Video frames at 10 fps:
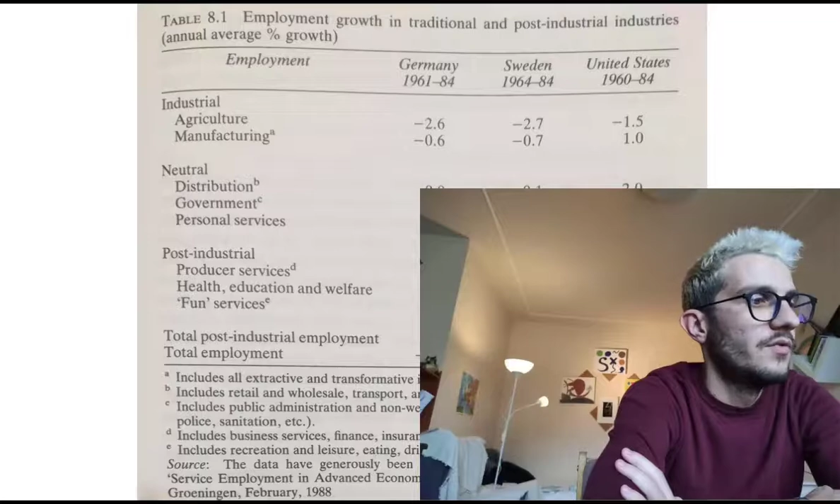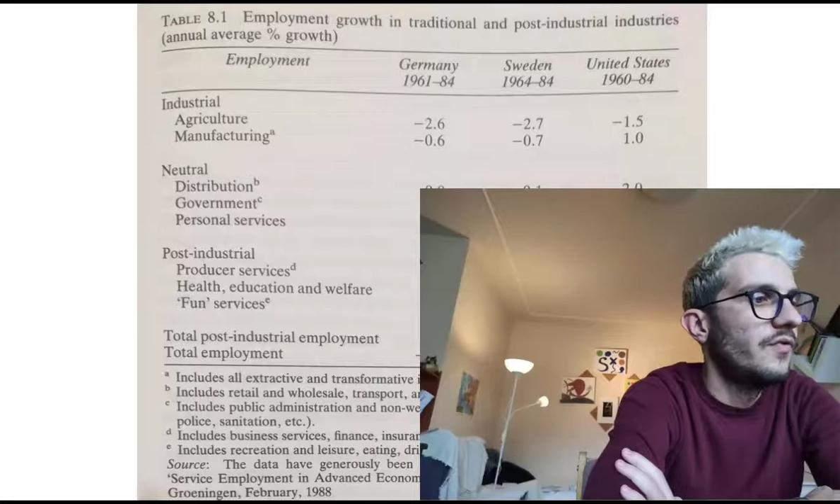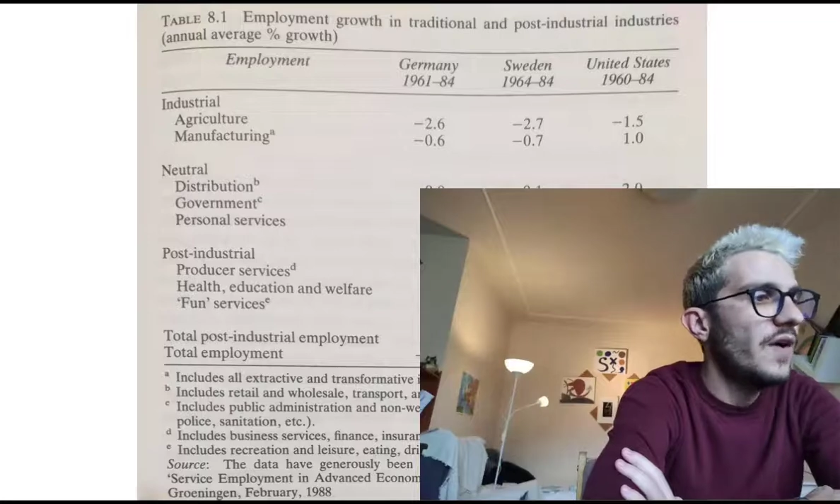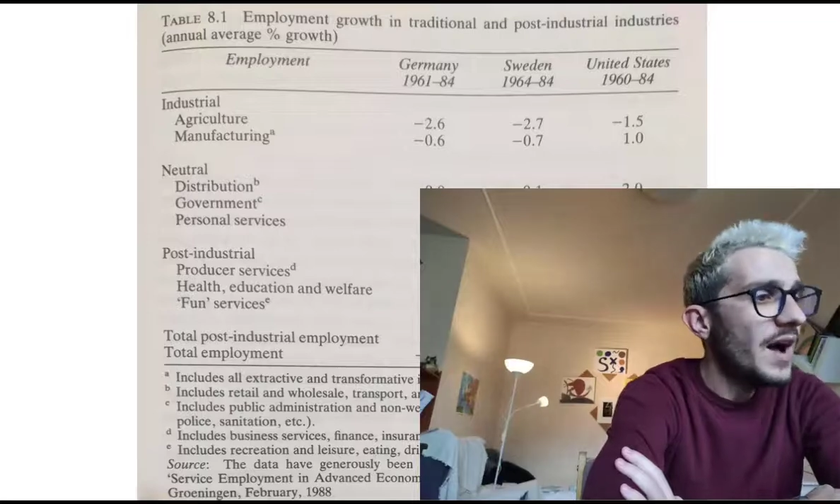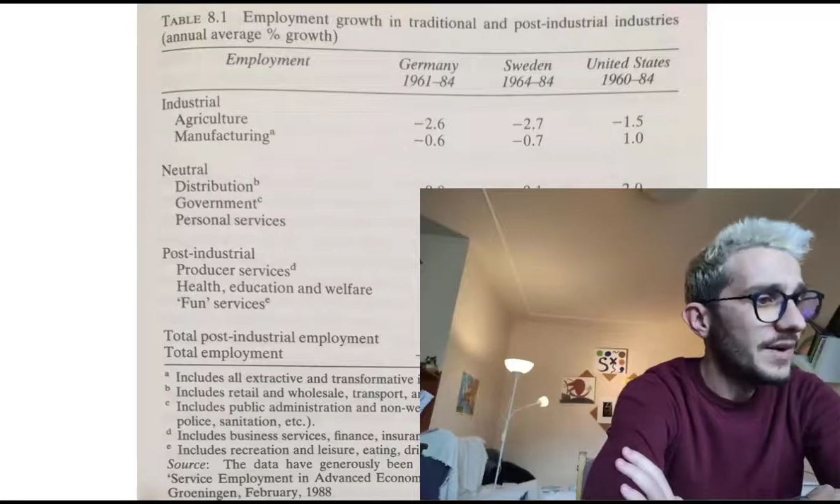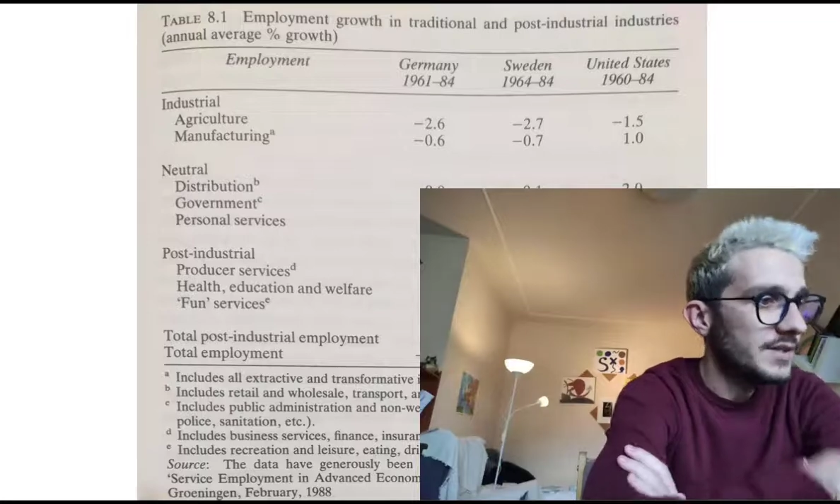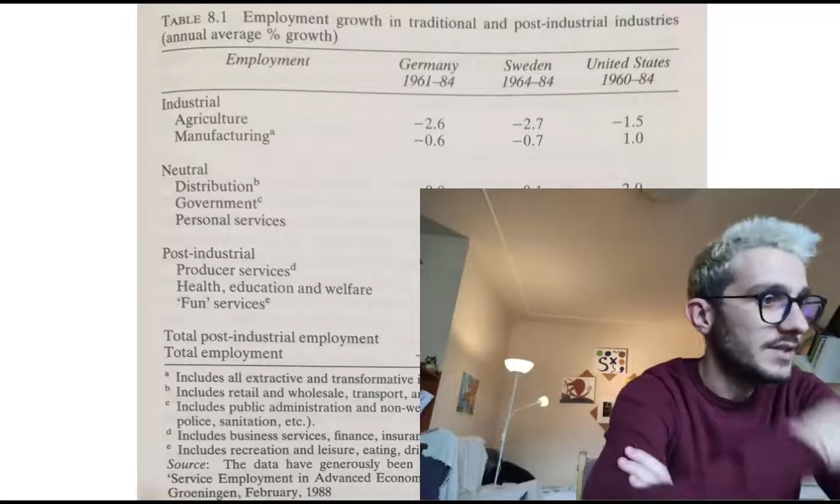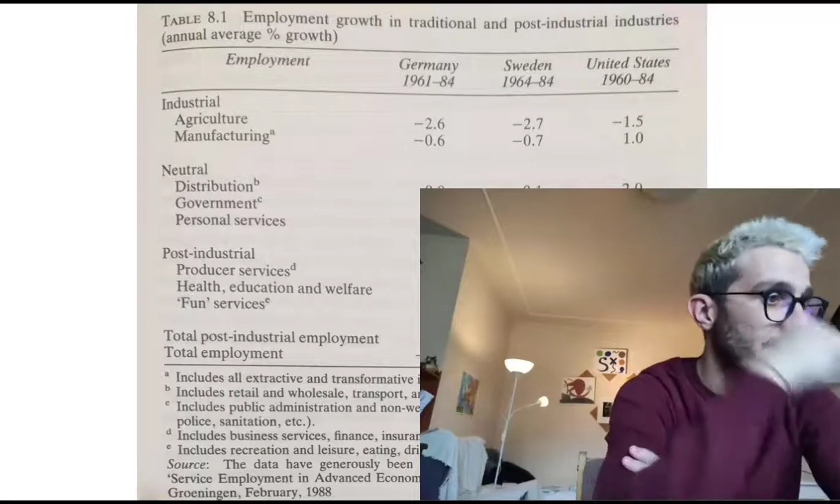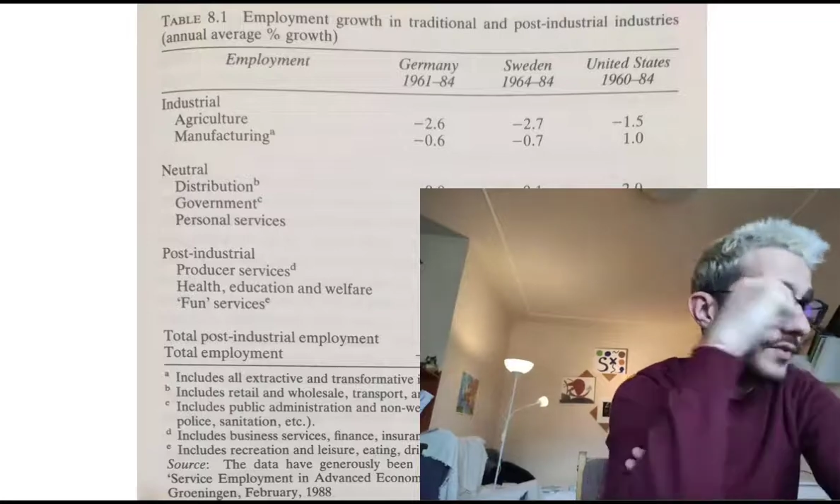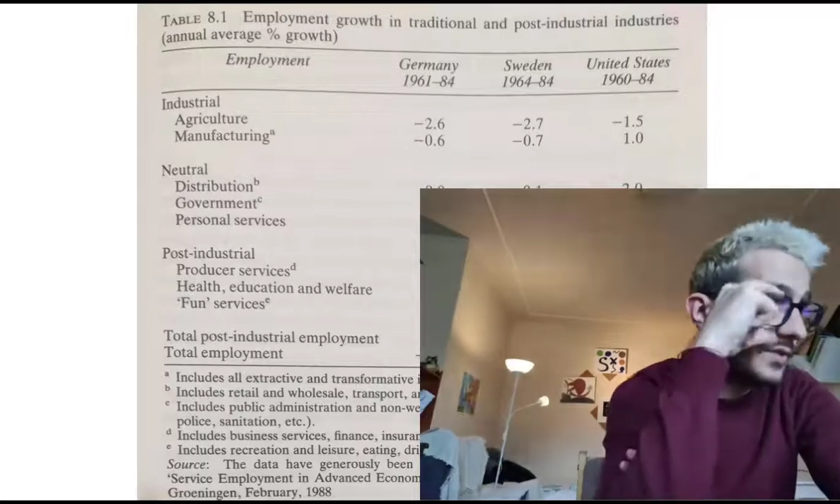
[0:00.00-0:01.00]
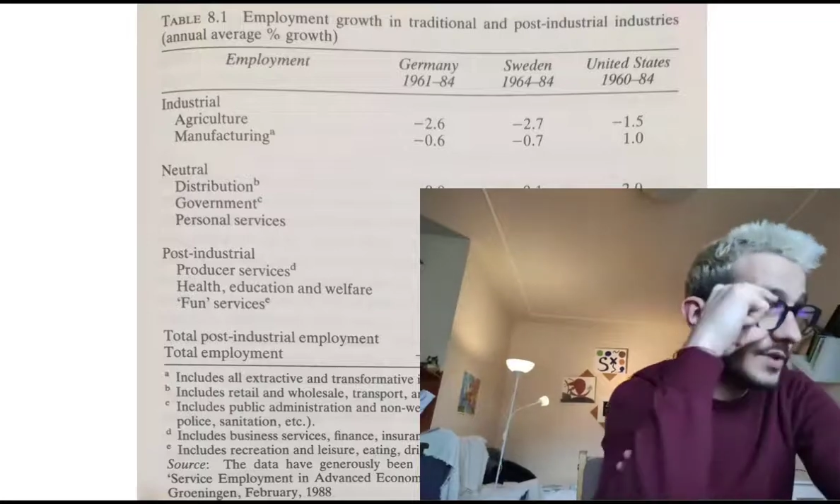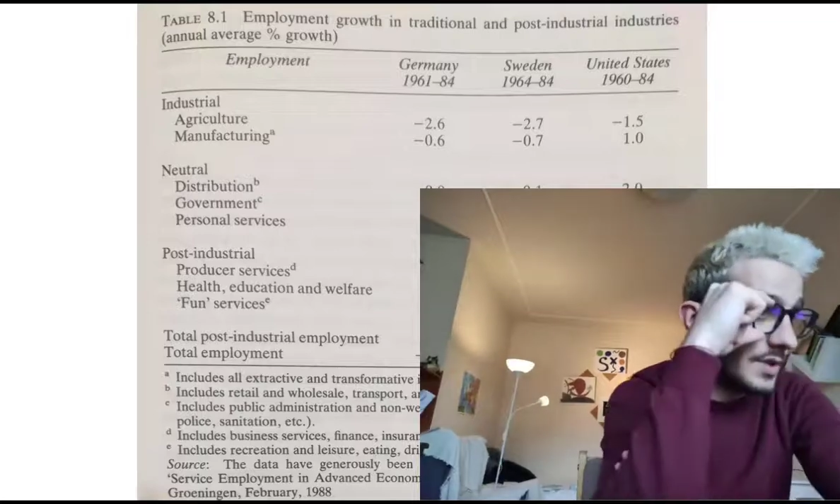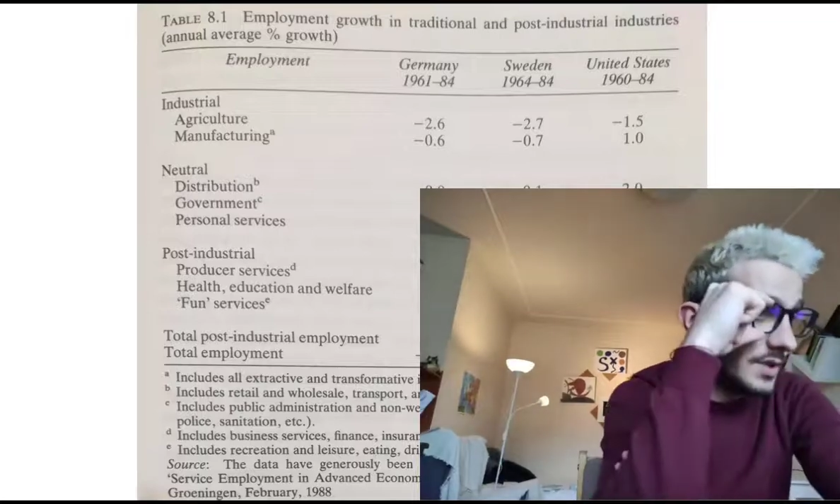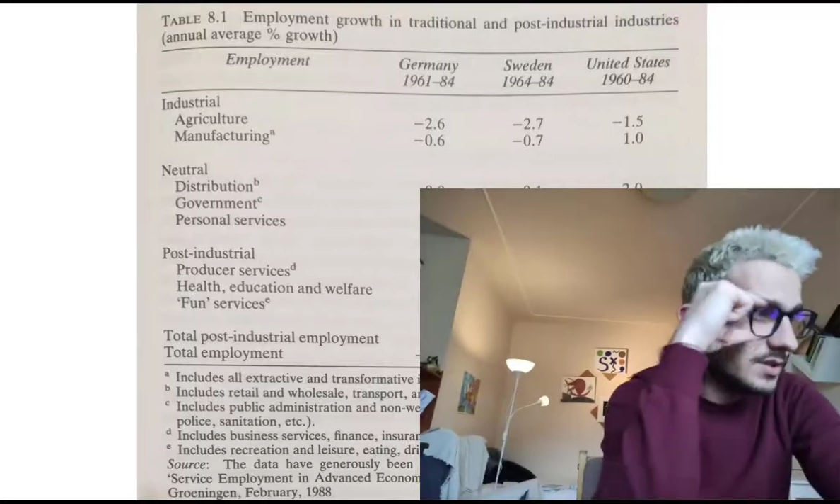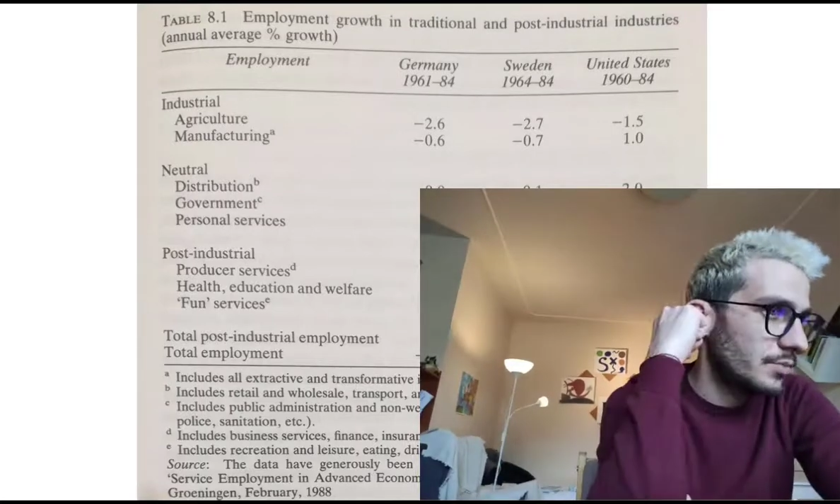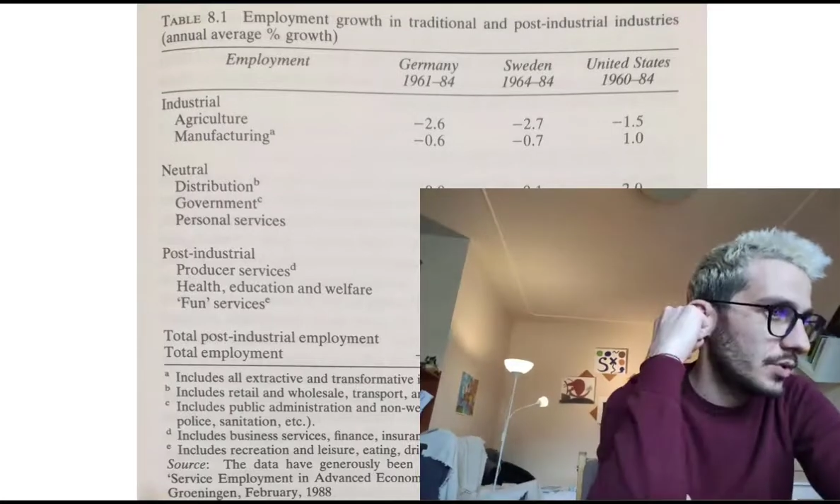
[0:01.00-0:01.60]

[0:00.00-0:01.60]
Fun services,